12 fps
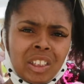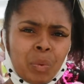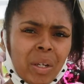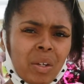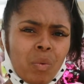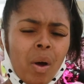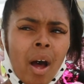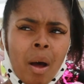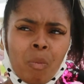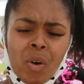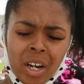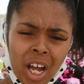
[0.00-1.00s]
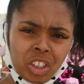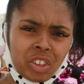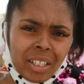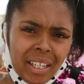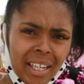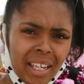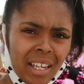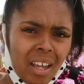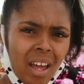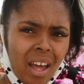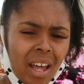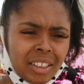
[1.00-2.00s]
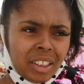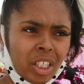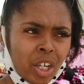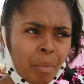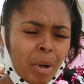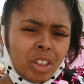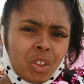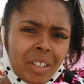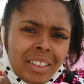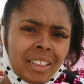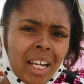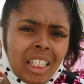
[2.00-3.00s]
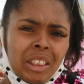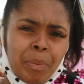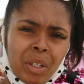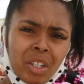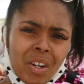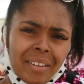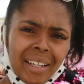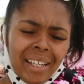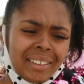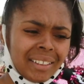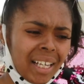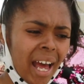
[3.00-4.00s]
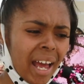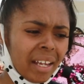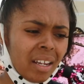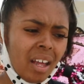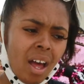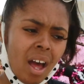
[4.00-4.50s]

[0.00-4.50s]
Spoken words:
Suite 100E. It's in the Commercial Exchange Building on the east side.